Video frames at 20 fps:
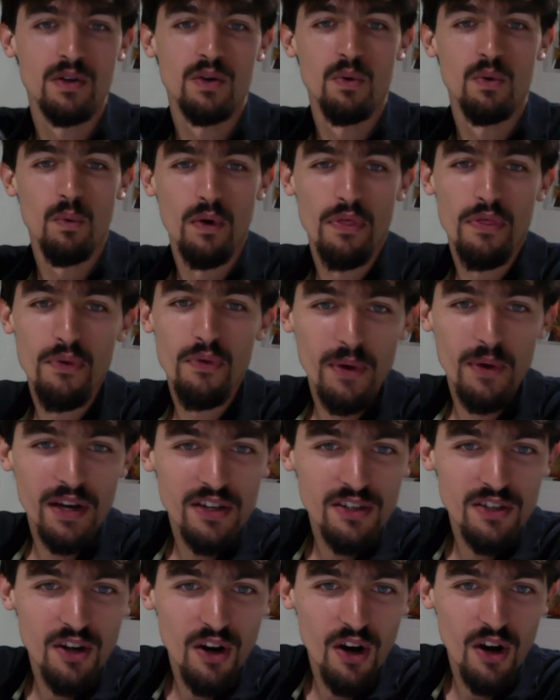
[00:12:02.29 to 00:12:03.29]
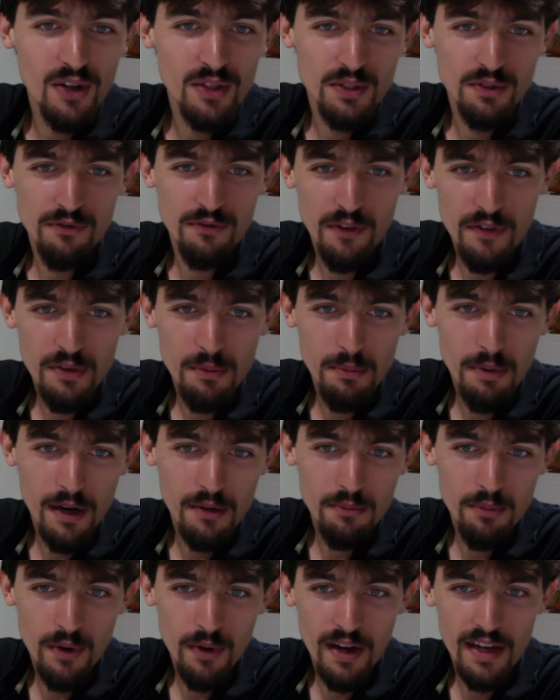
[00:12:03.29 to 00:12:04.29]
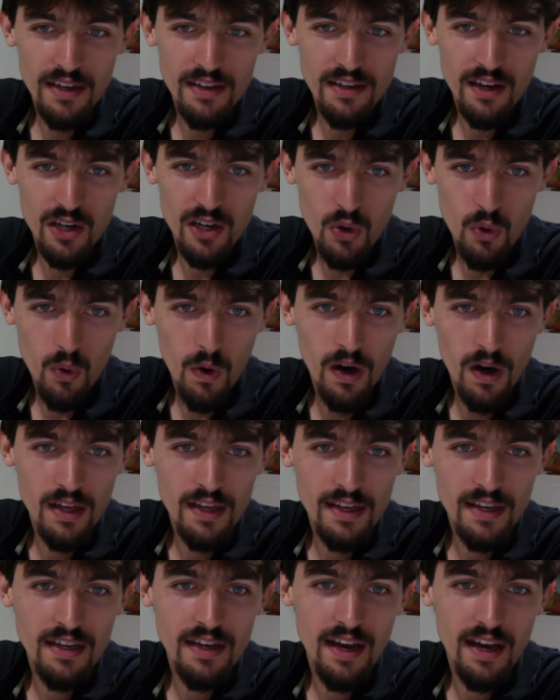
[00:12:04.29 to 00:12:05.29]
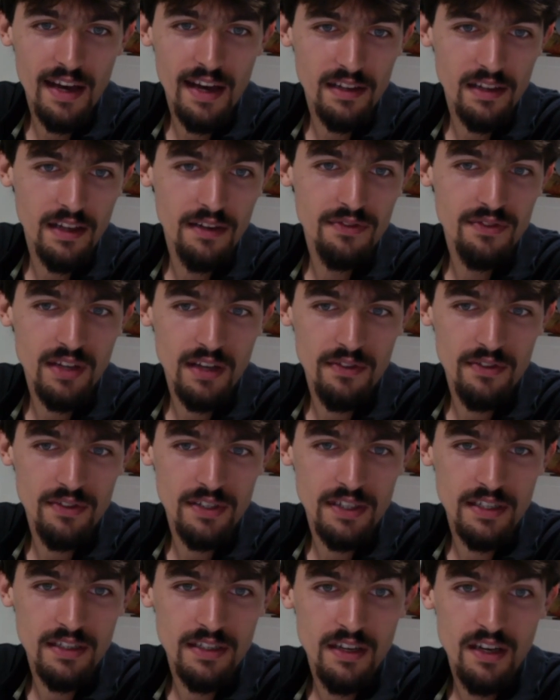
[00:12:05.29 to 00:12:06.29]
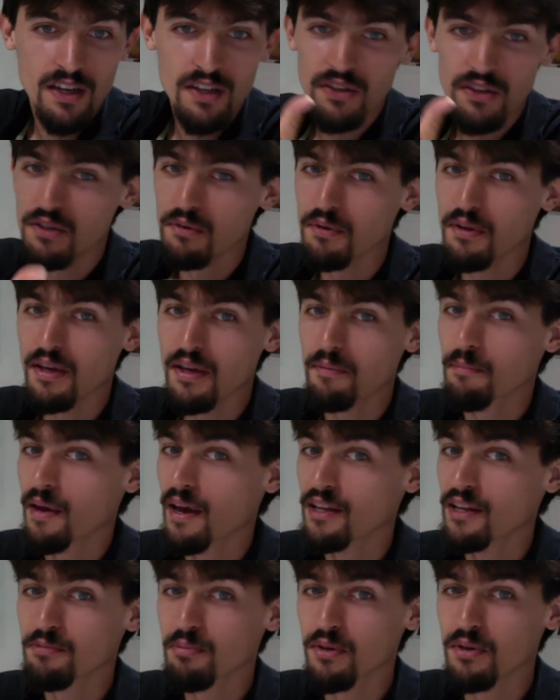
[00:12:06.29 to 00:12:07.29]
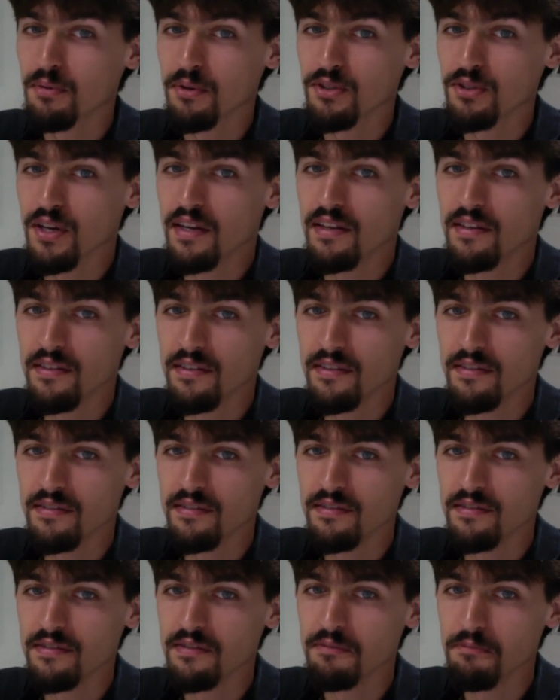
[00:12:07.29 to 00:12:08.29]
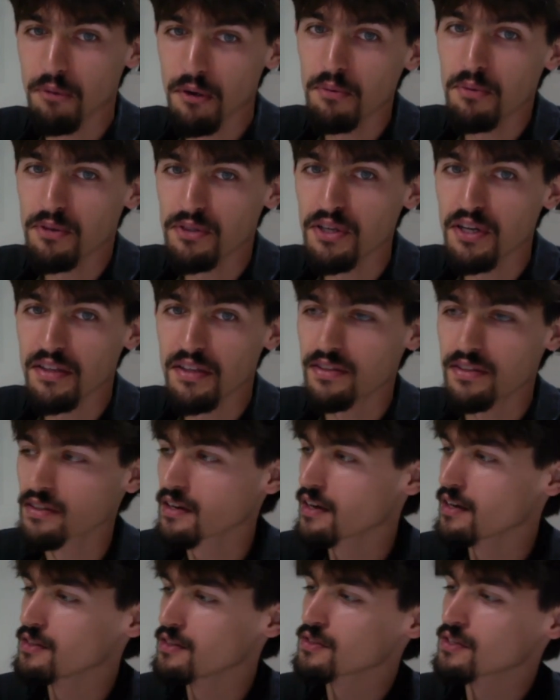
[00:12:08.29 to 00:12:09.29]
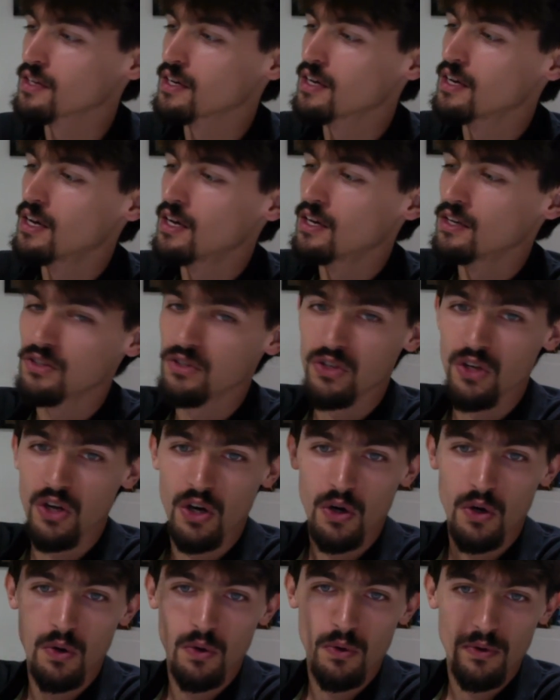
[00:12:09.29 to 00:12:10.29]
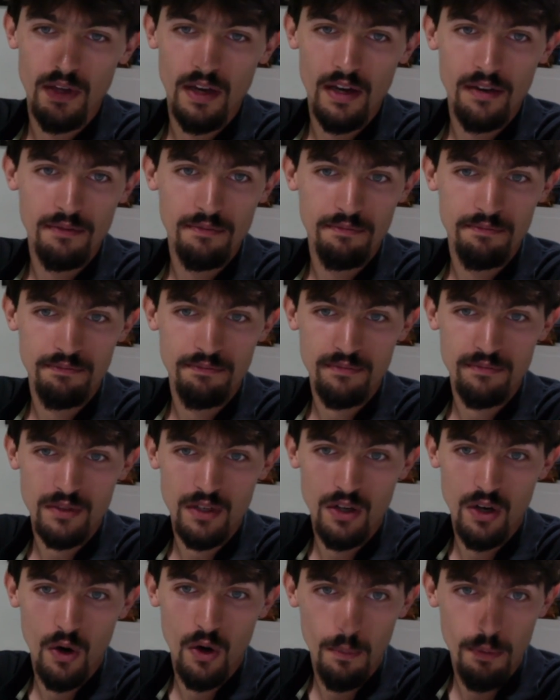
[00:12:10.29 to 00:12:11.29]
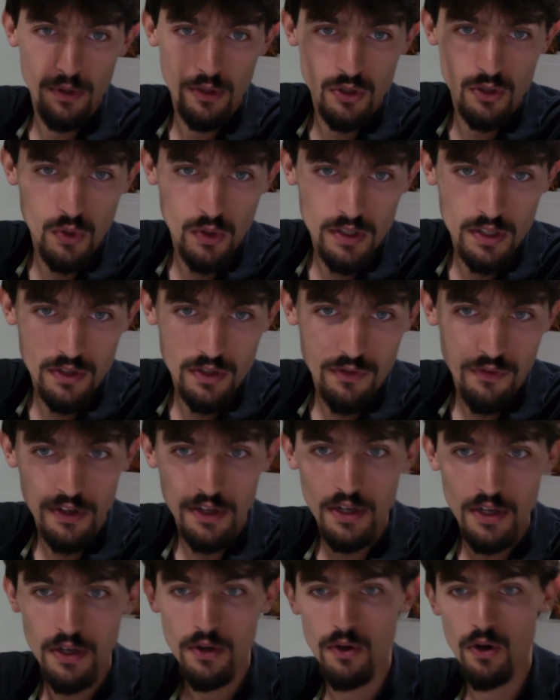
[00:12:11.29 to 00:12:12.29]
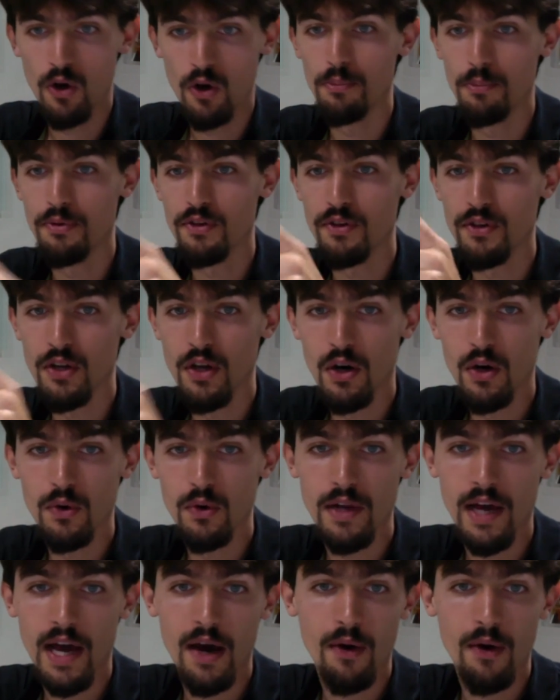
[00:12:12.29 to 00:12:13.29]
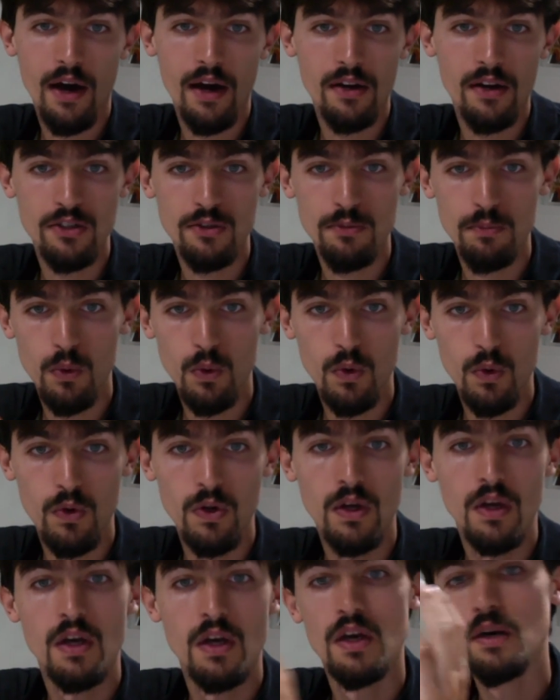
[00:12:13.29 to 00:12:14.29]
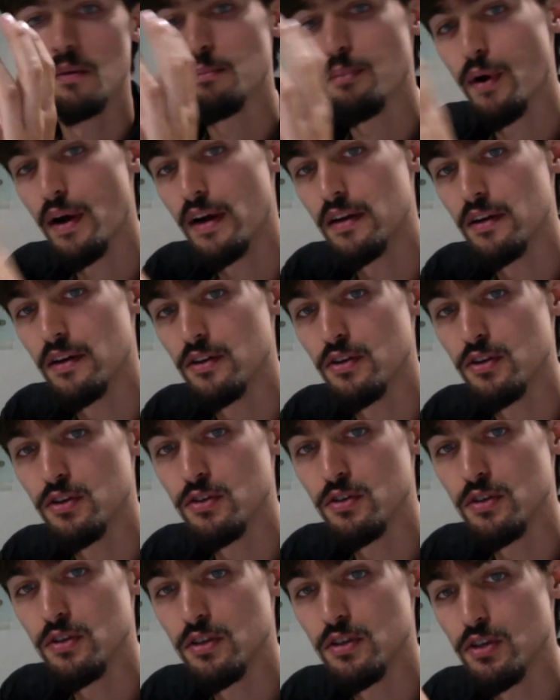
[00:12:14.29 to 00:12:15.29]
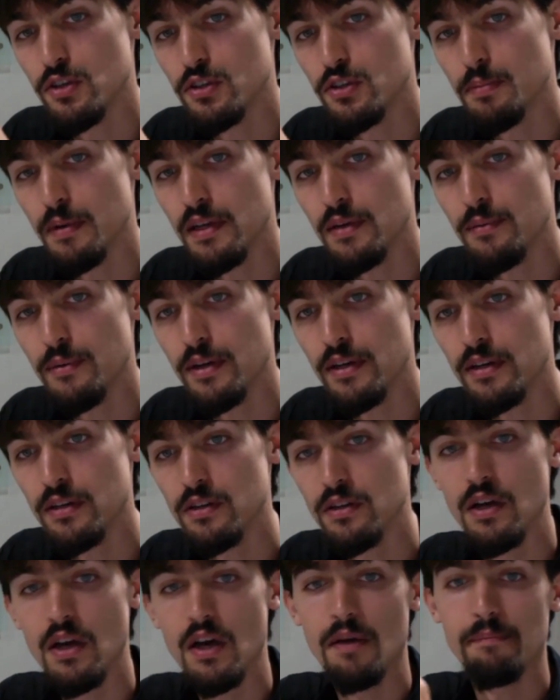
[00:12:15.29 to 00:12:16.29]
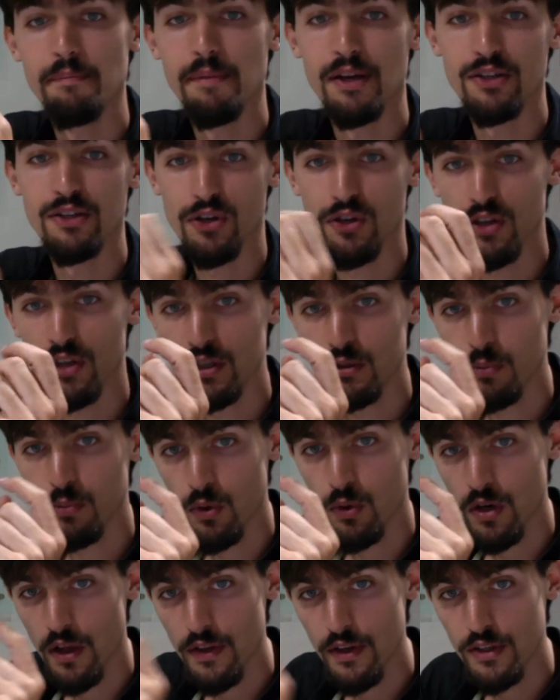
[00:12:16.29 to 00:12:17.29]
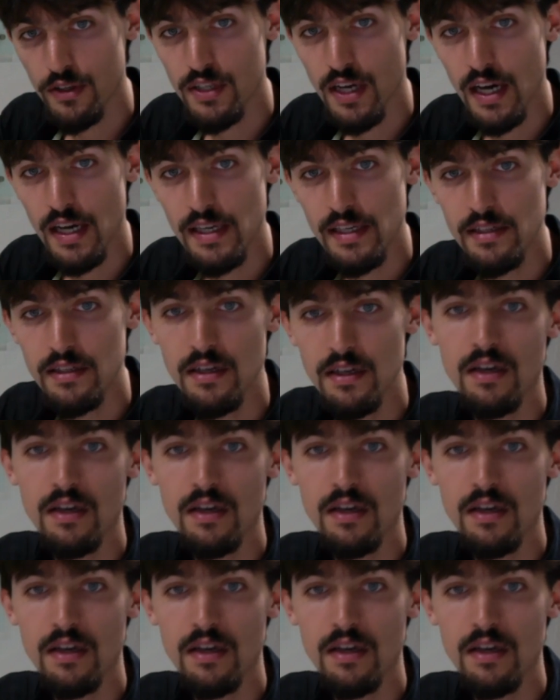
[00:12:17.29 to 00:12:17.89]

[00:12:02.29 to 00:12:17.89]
With 300 yards of 50-pound braid on a Qualia NLF 70, you can catch pretty much anything. Guys. So yeah, hope you enjoyed this video. Hope you know now how to spool braid on your spinning reel. Make sure you spool it on there tight.